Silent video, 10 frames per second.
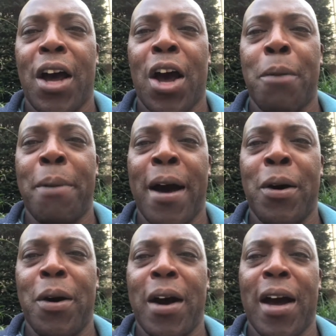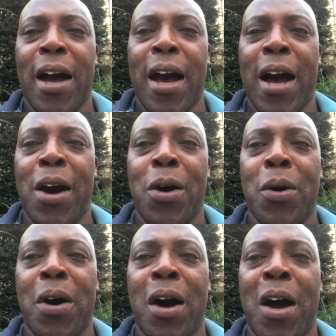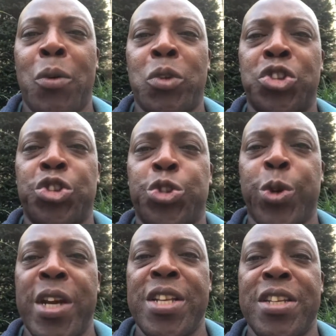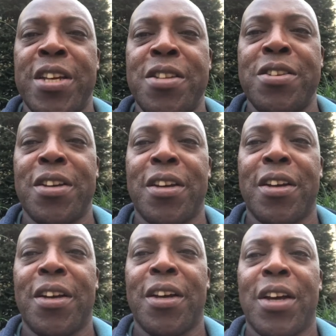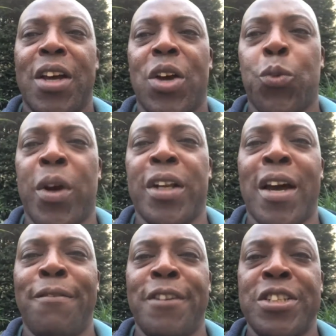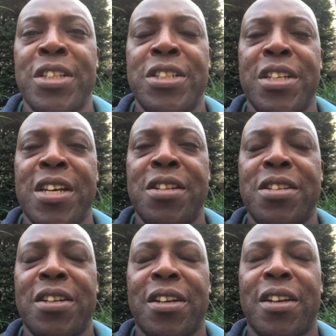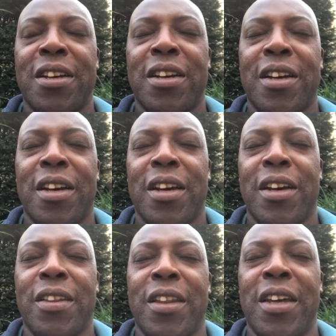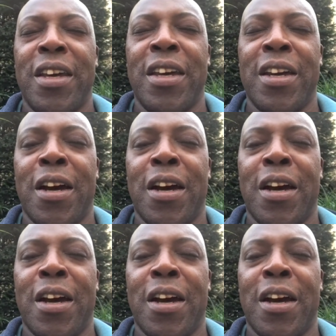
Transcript: about how I was treated when I visited the